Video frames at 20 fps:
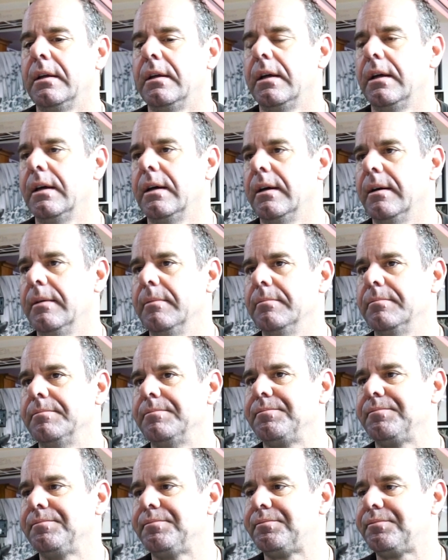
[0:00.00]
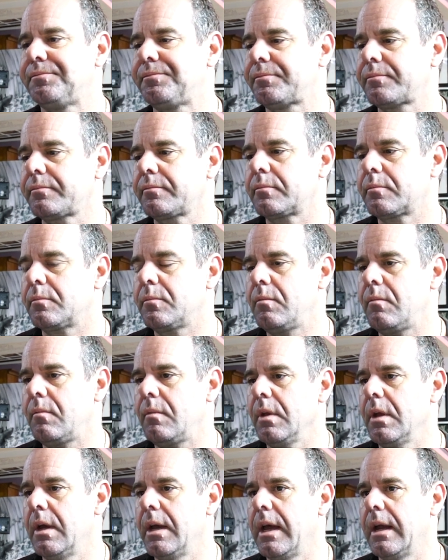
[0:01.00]
And
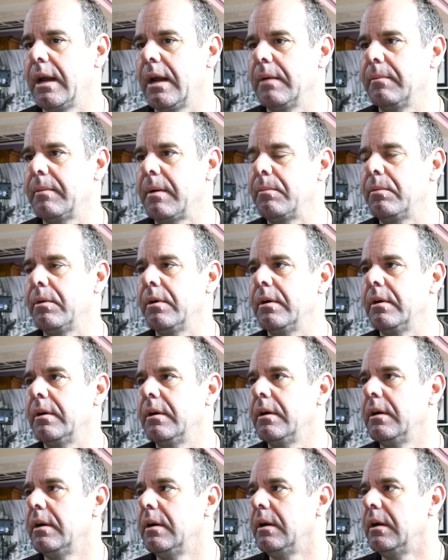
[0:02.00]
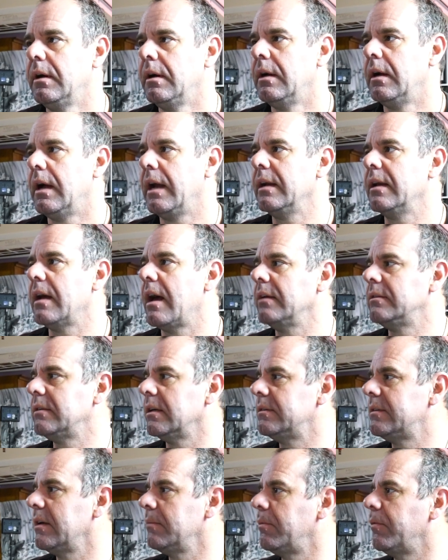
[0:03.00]
I remember, as I
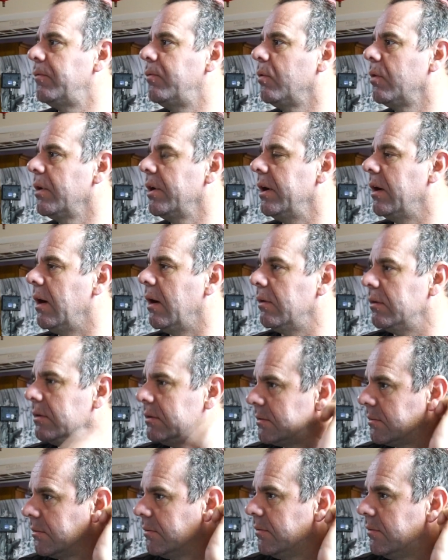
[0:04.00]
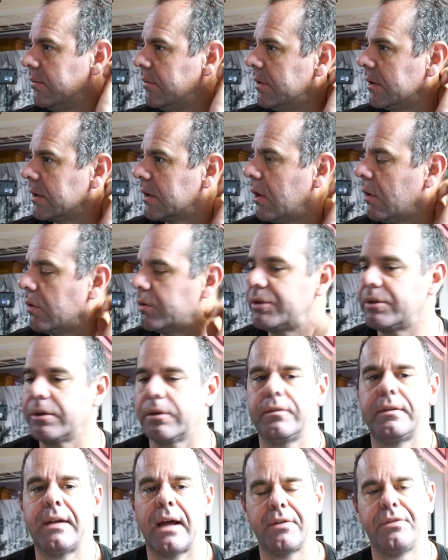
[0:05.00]
said before, the culture
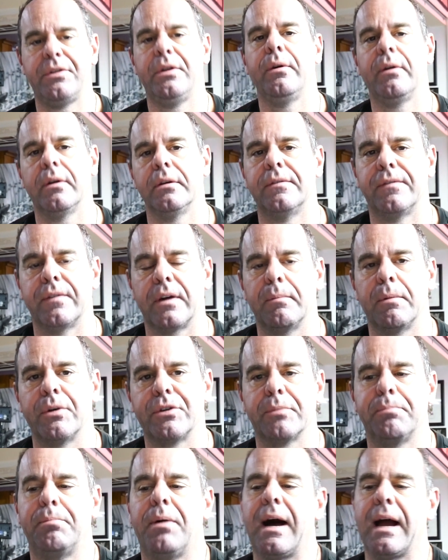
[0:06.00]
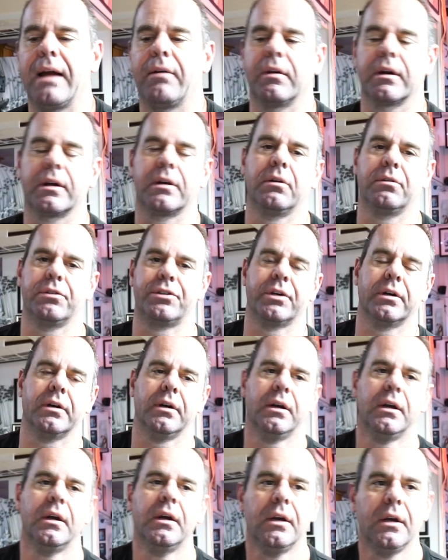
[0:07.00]
of tattooing was very much a pirate culture.
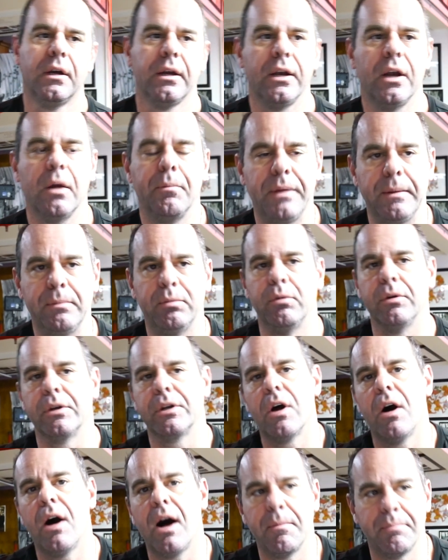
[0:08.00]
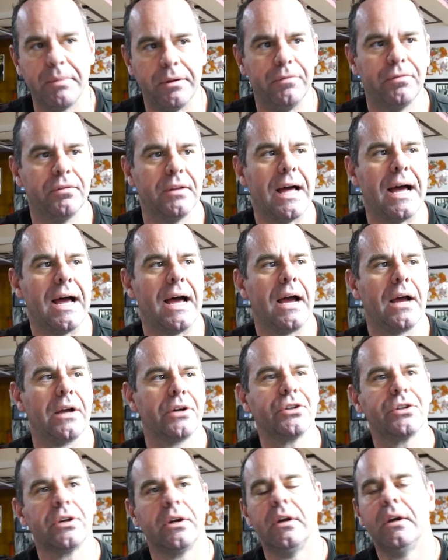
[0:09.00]
People would copy
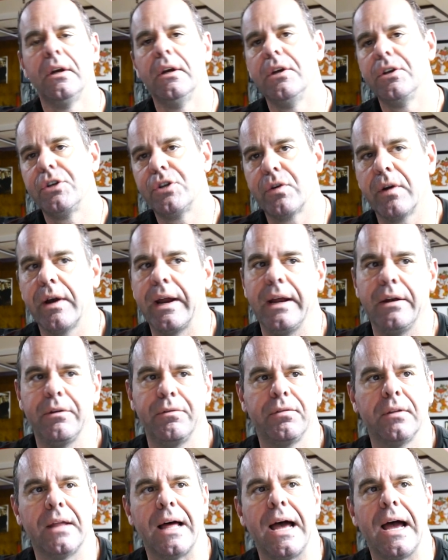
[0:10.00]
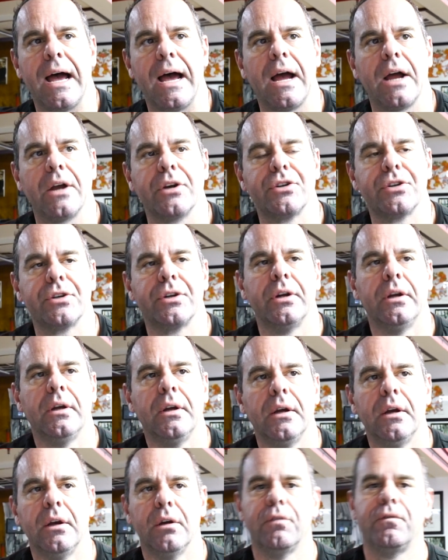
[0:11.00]
Flash, trade Flash,
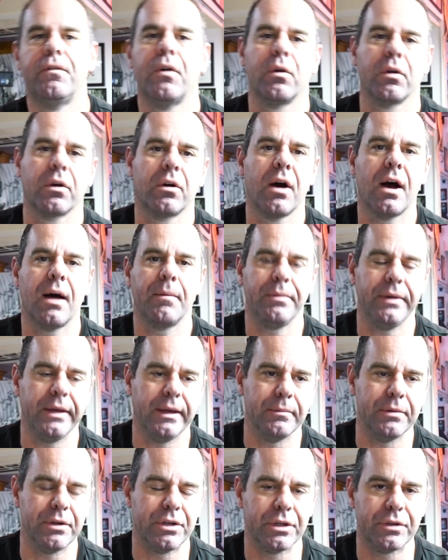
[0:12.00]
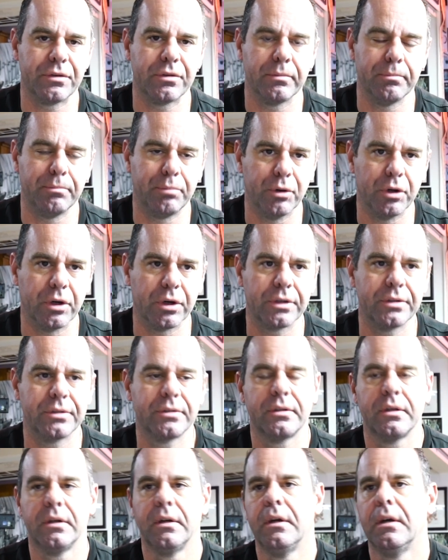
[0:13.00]
photocopy images from
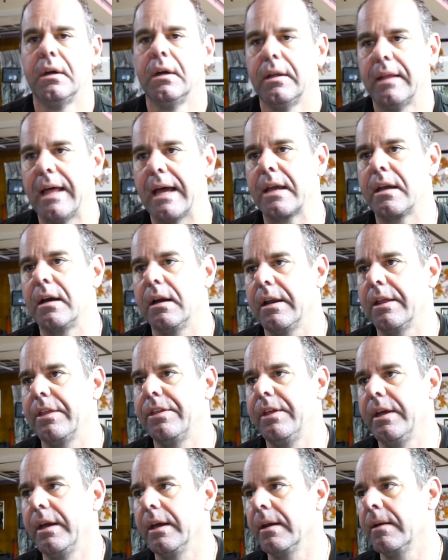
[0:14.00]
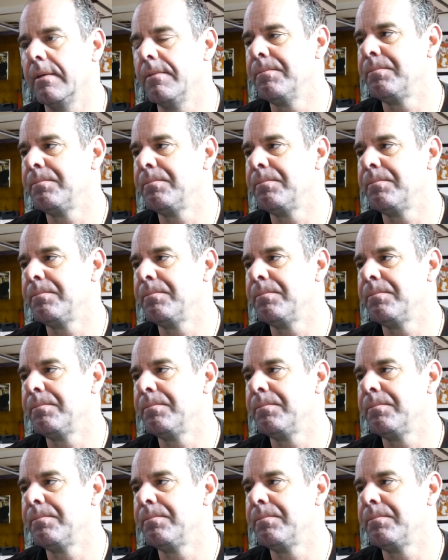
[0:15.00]
books, that kind of thing.